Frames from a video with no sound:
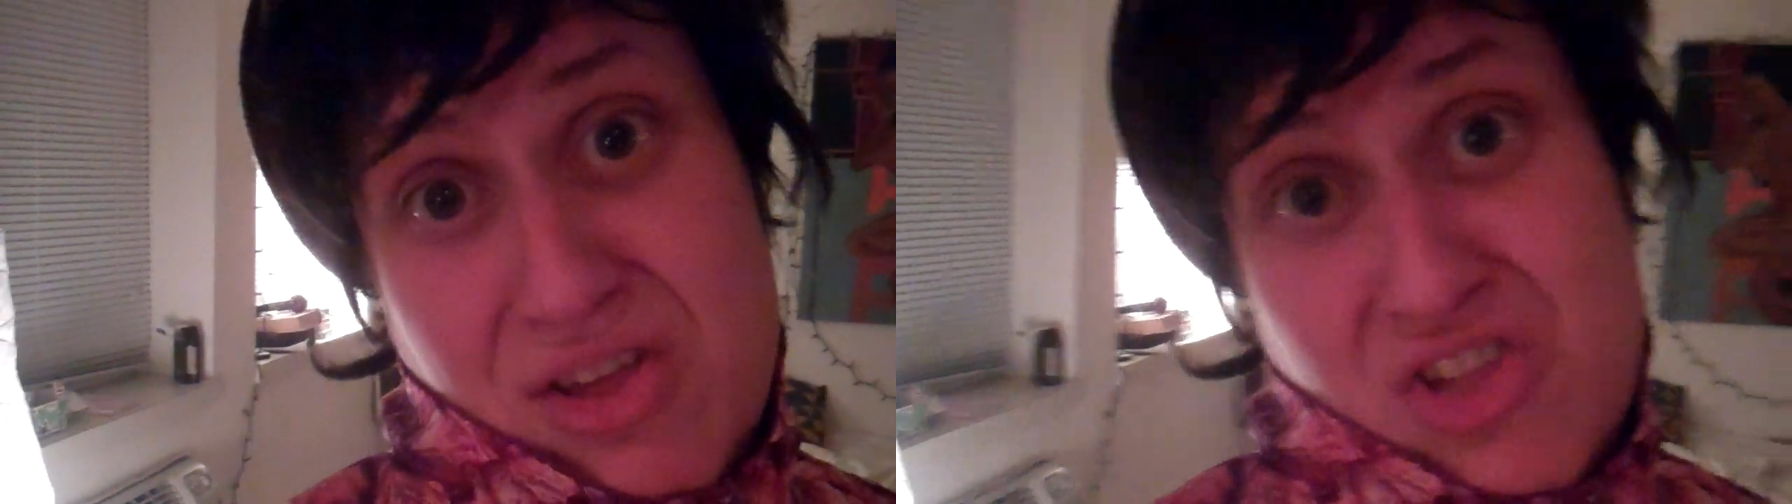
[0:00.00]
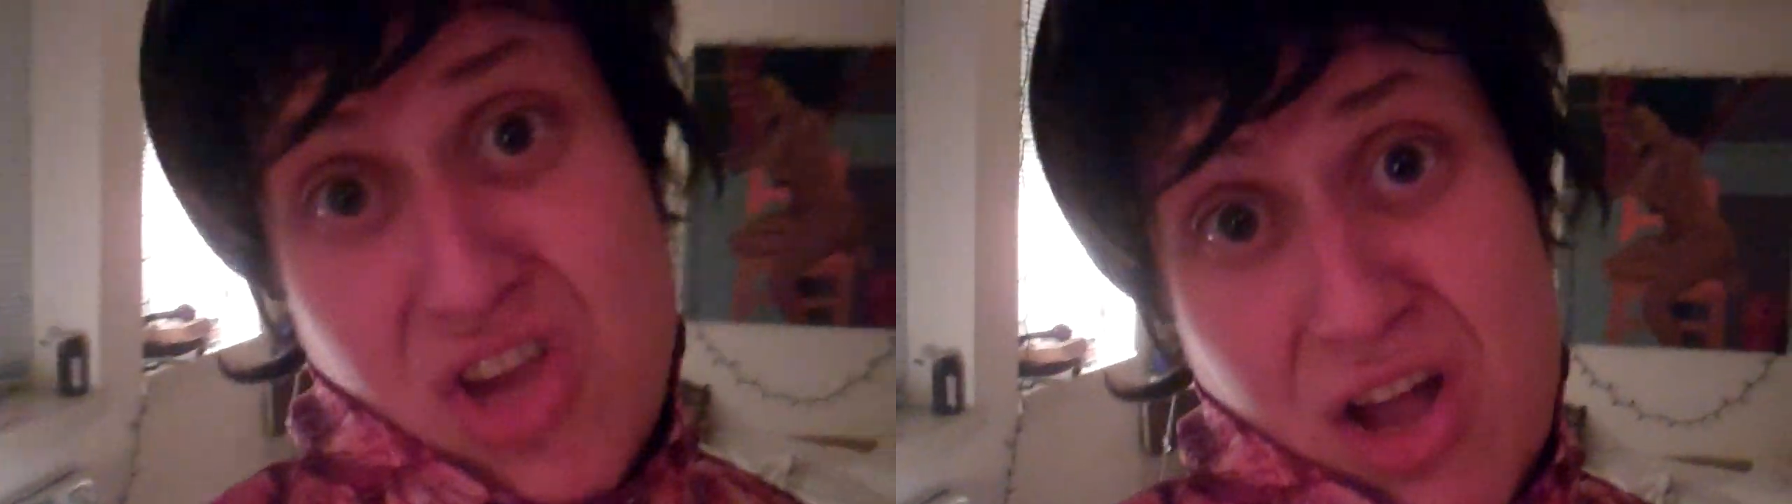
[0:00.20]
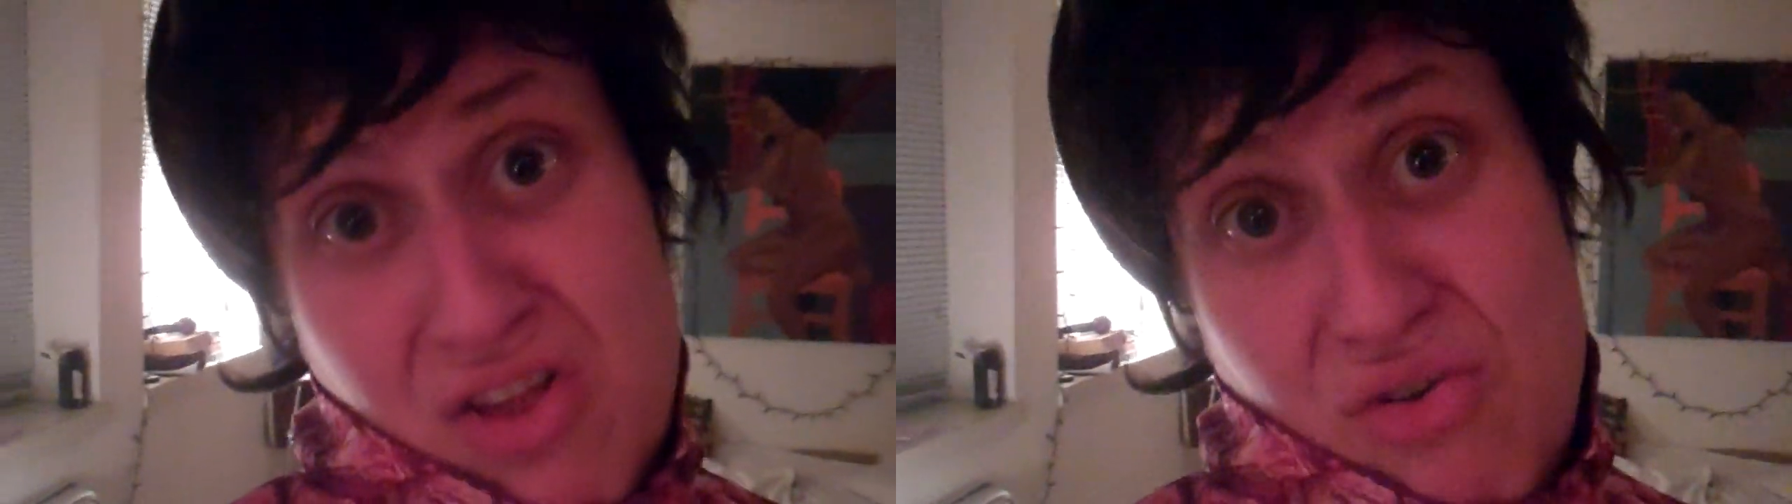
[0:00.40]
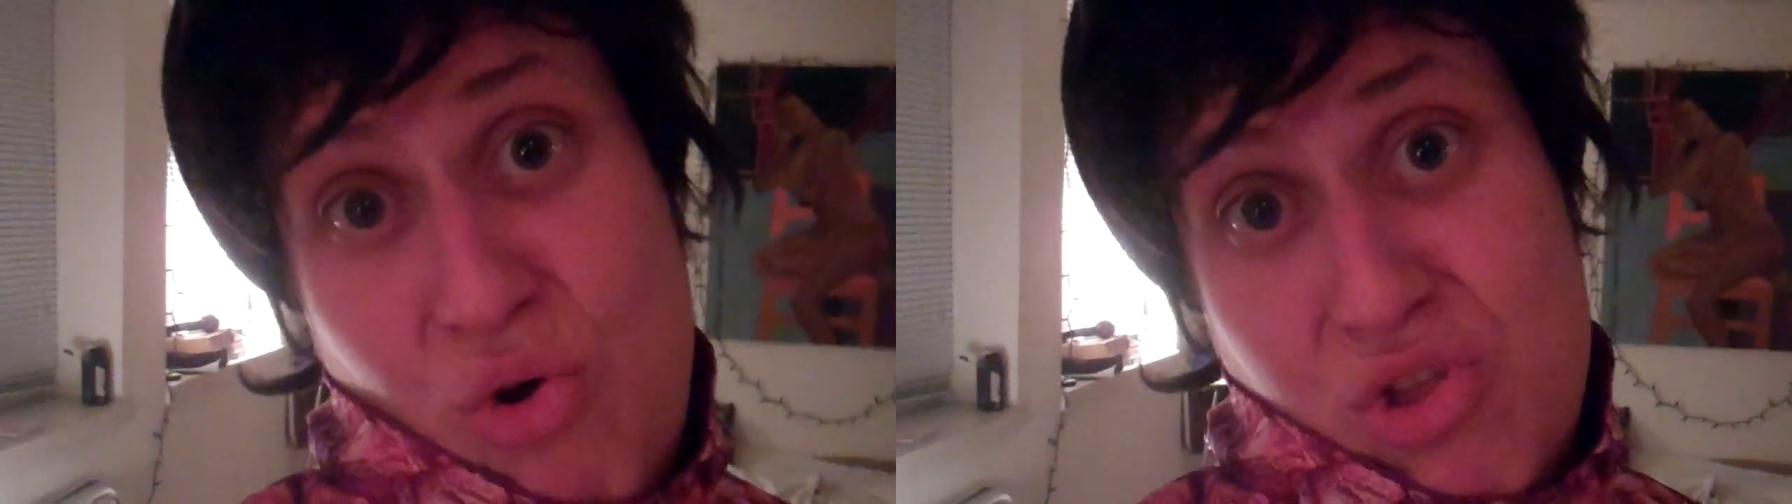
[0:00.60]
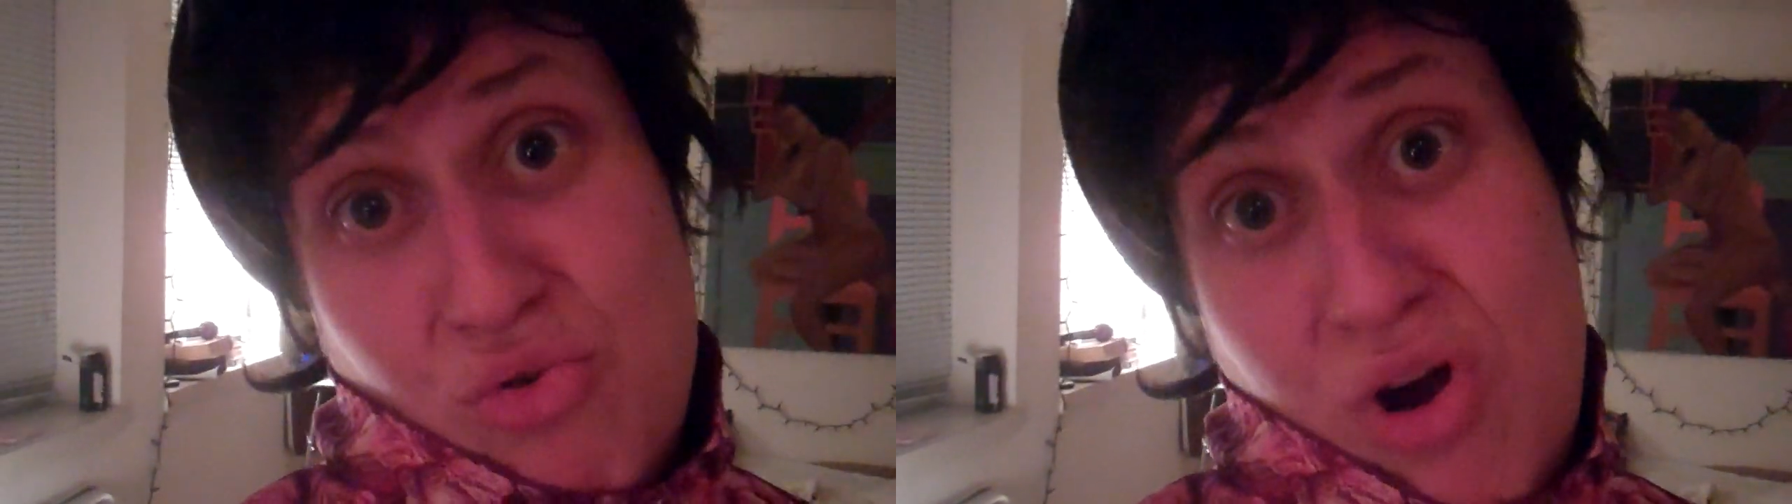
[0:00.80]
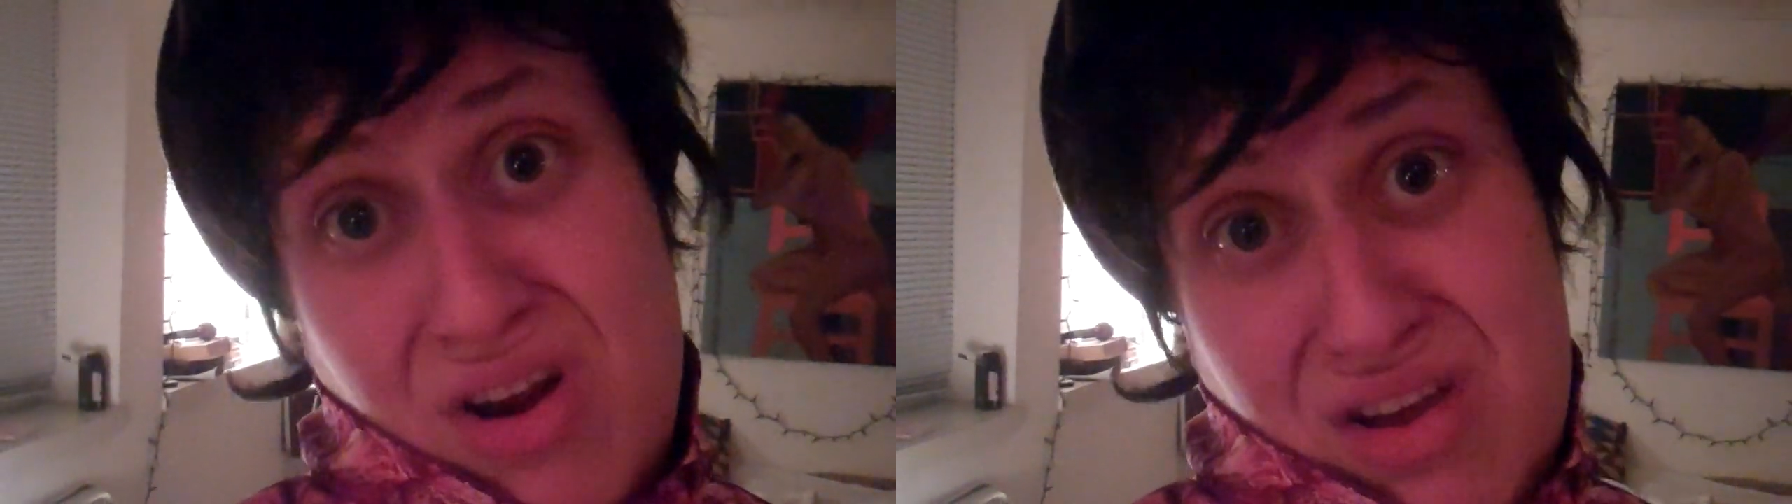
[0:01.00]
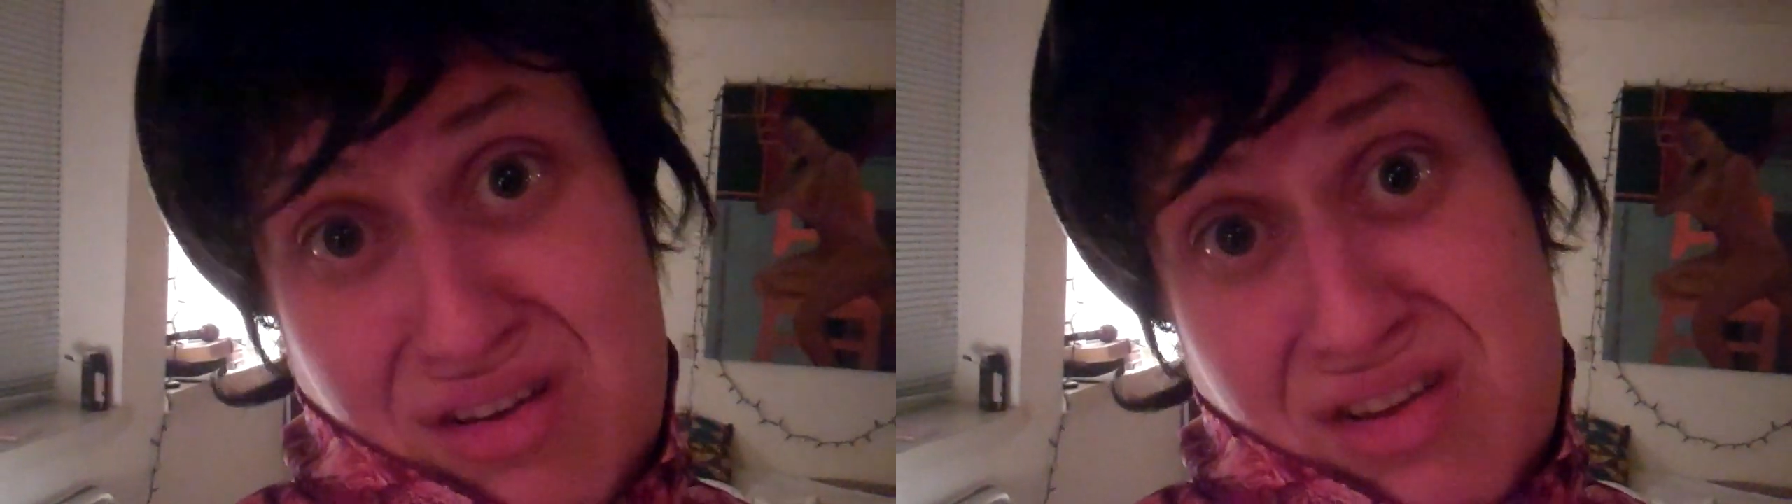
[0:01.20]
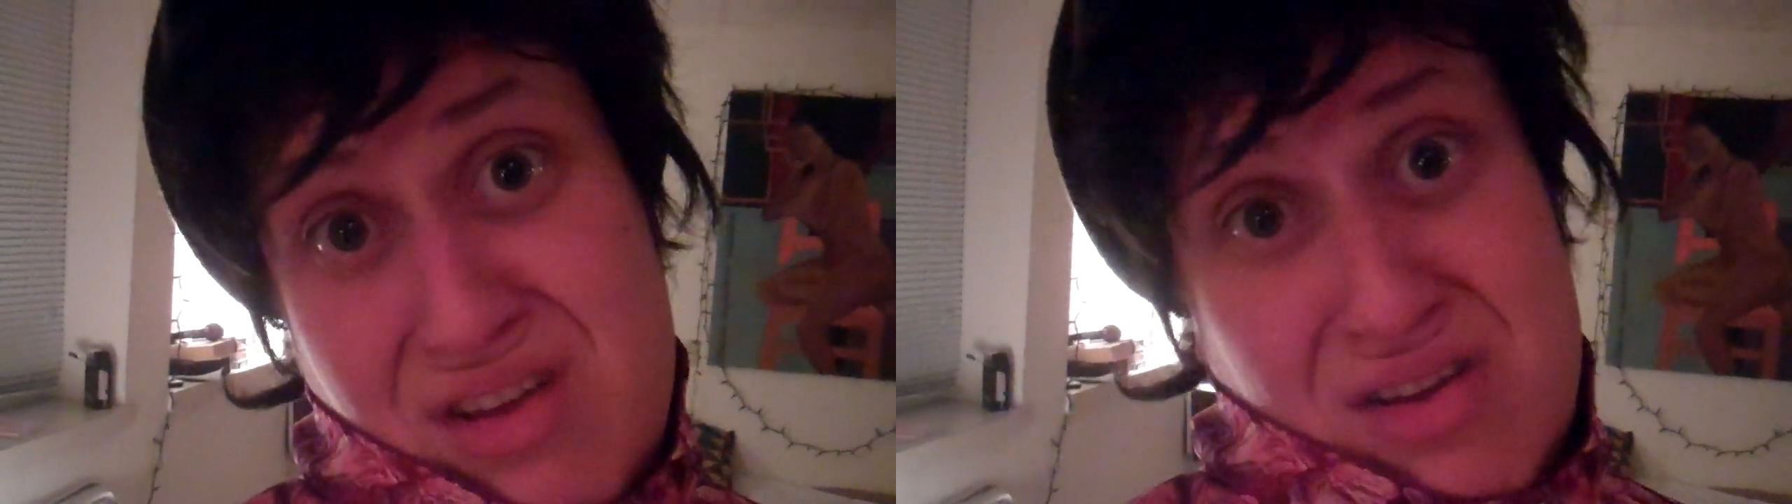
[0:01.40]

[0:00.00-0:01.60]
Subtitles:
son or daughter